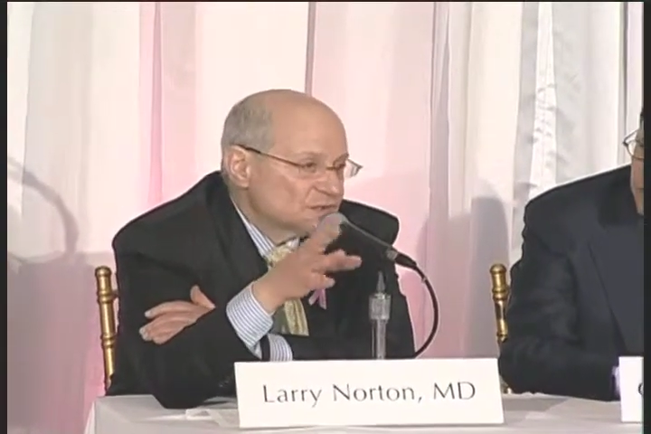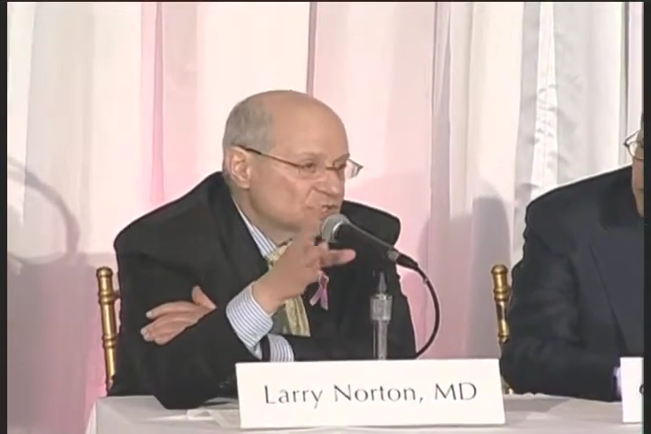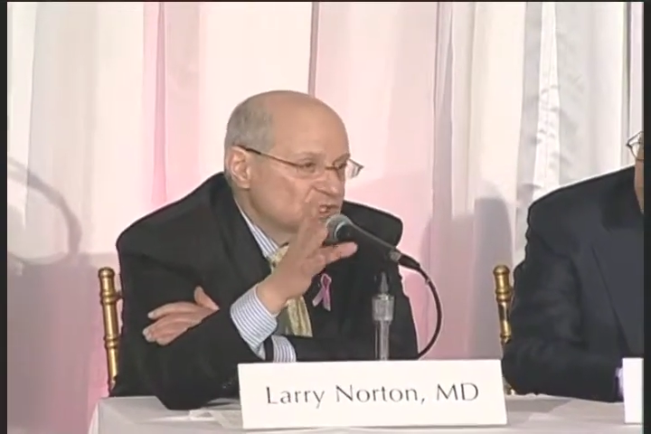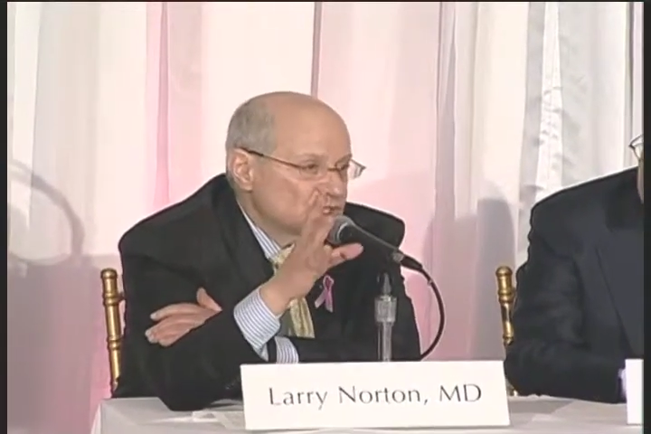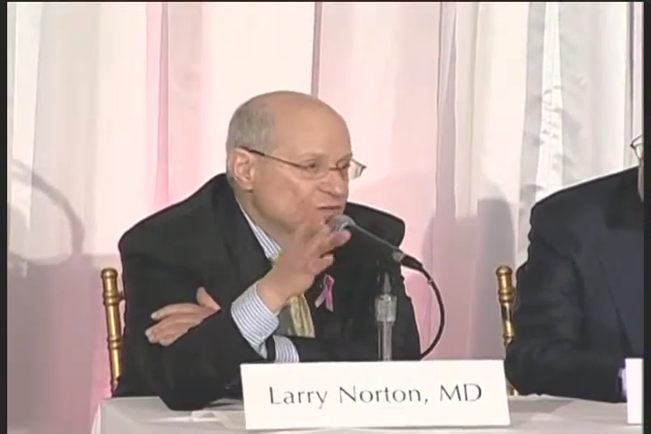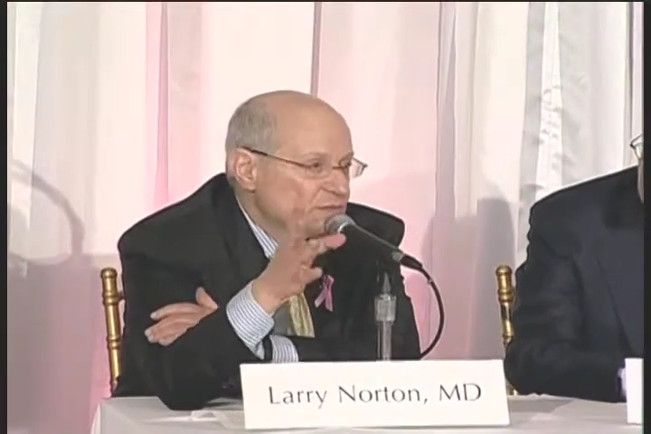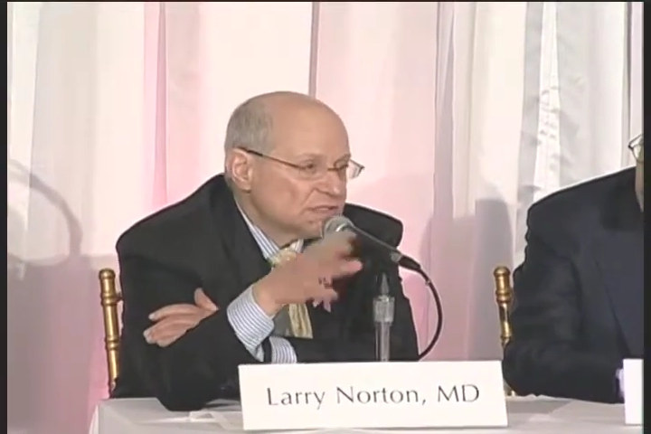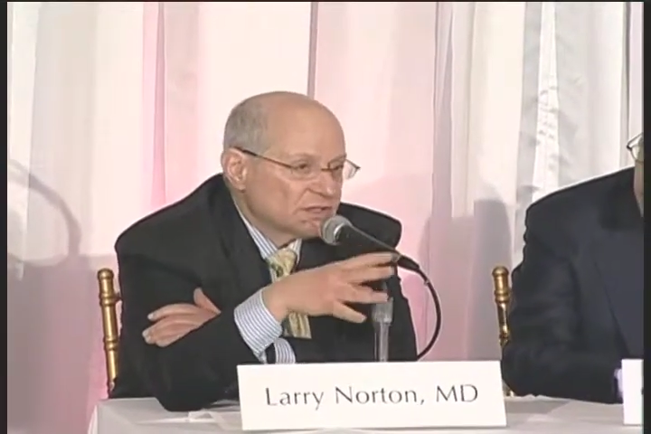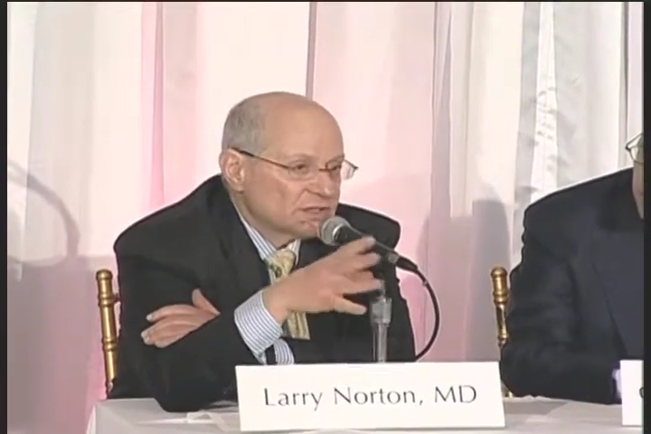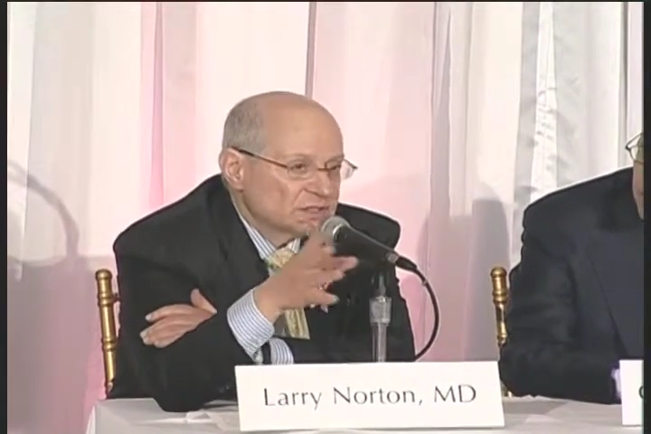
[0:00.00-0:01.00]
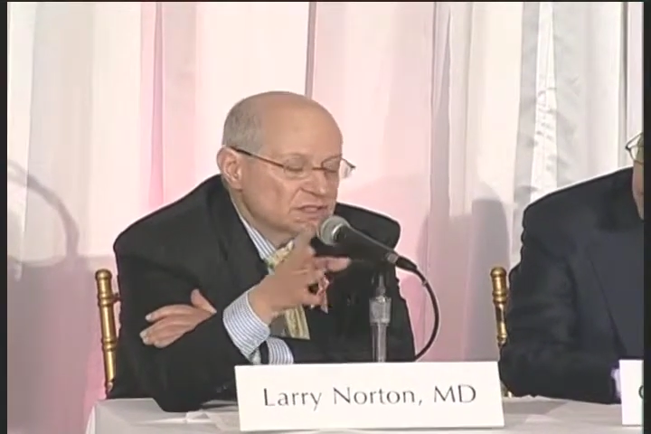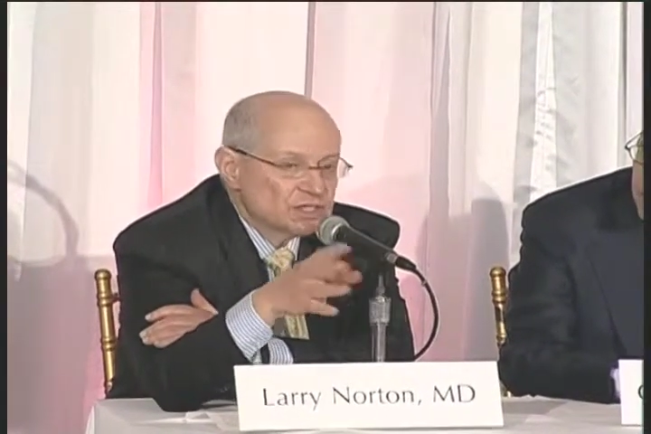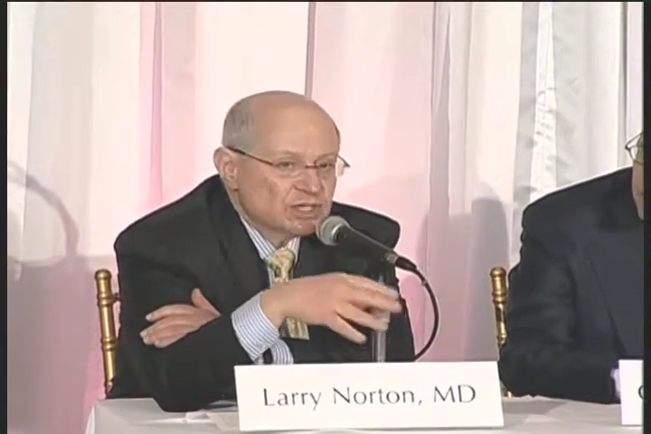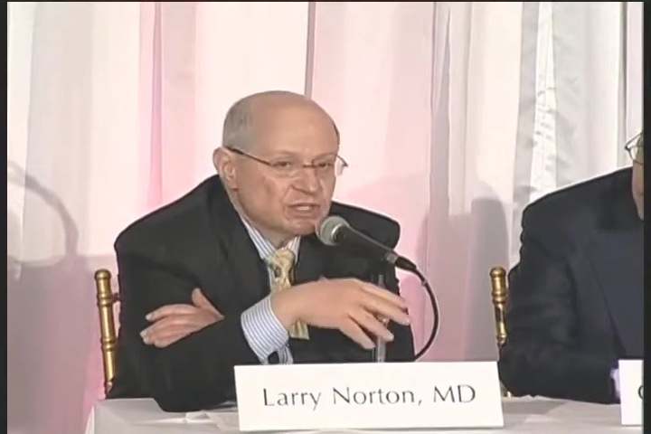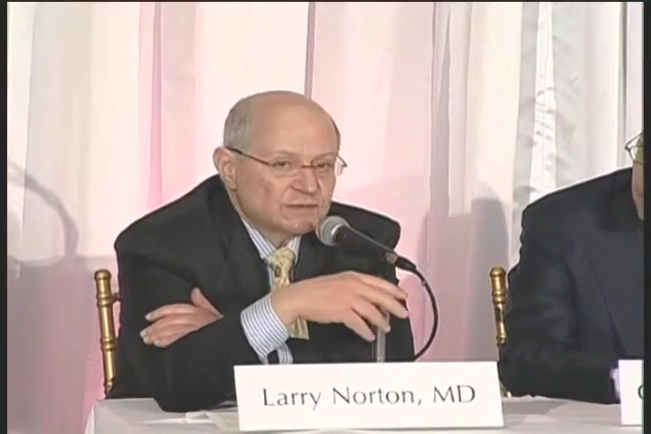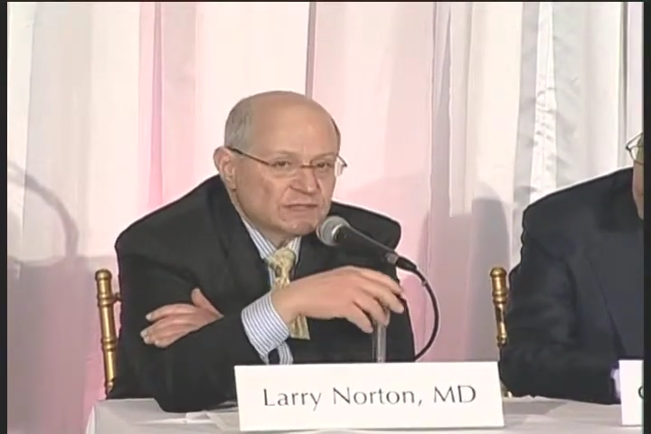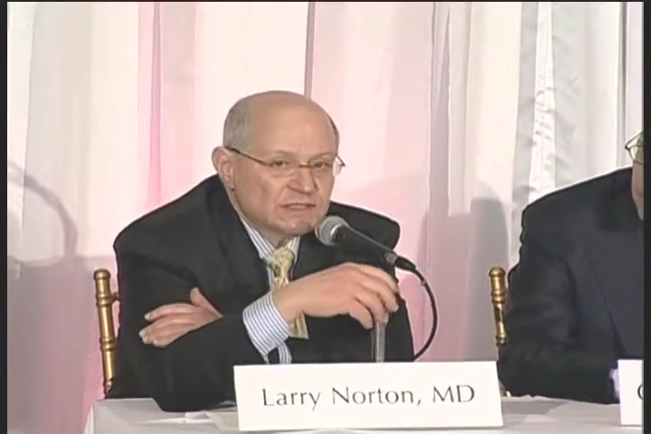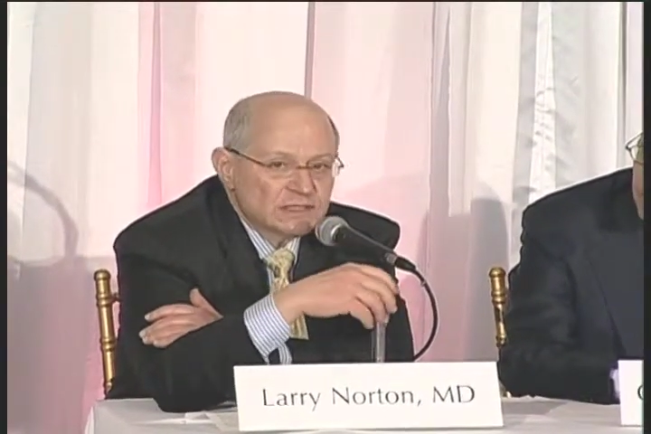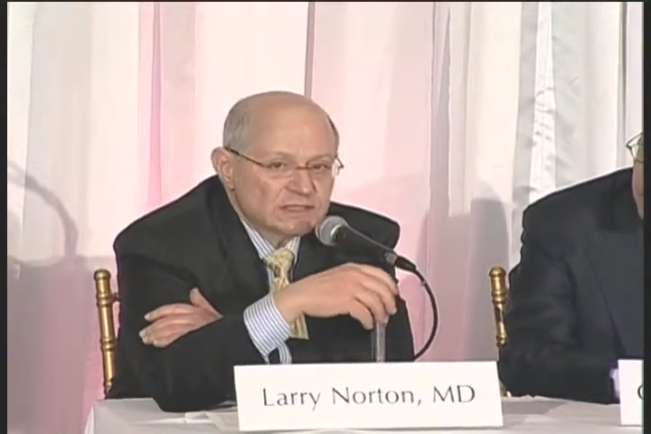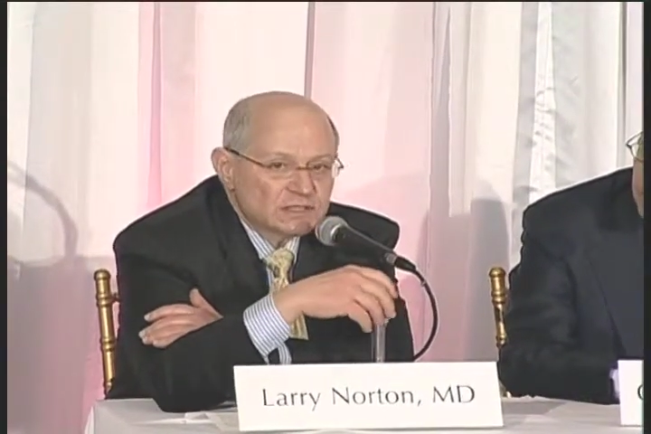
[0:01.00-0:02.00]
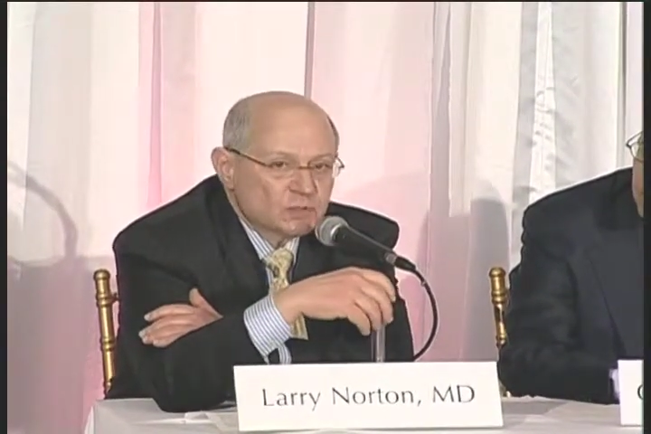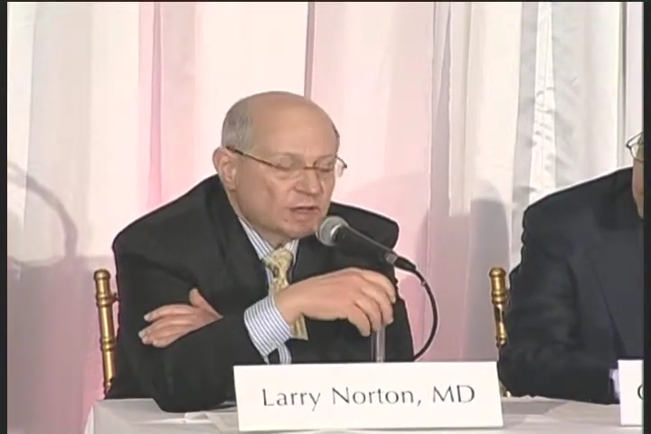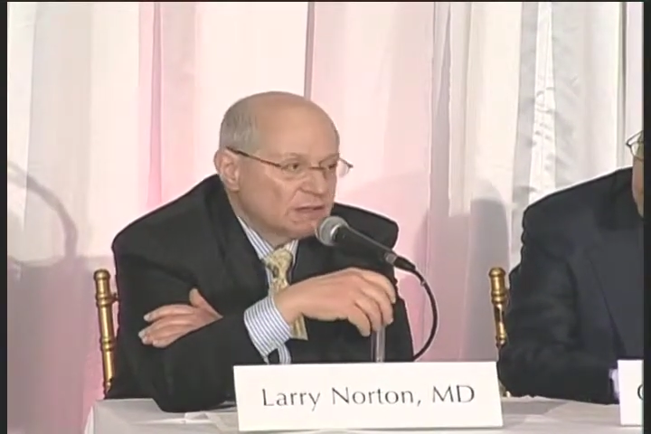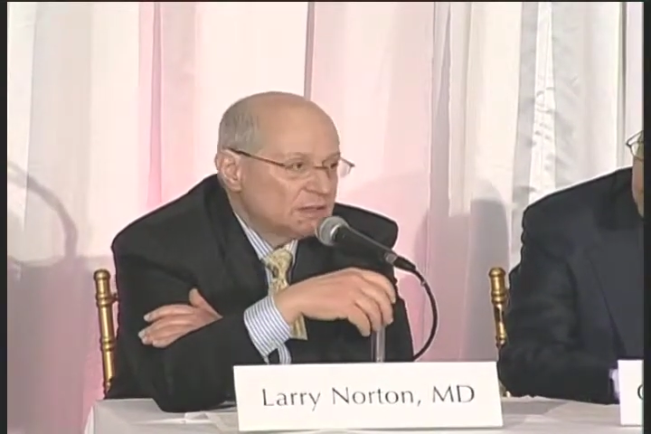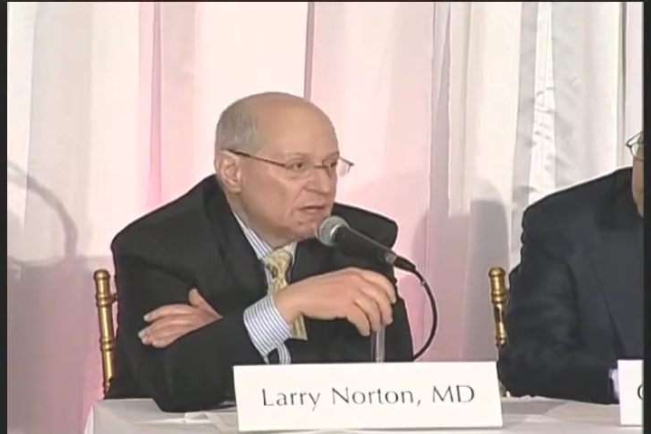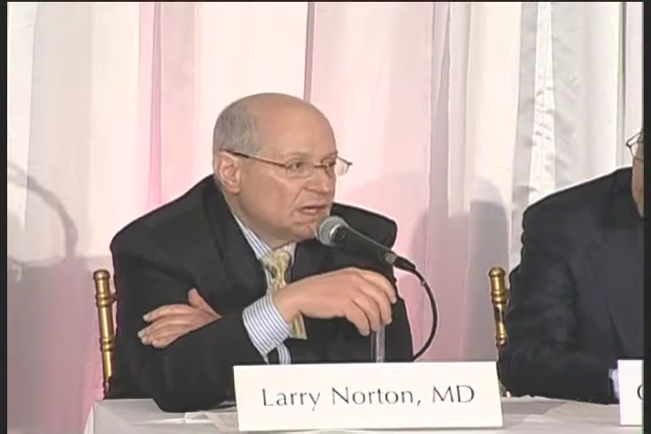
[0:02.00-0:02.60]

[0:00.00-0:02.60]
of exchange of materials and exchange of ideas as well.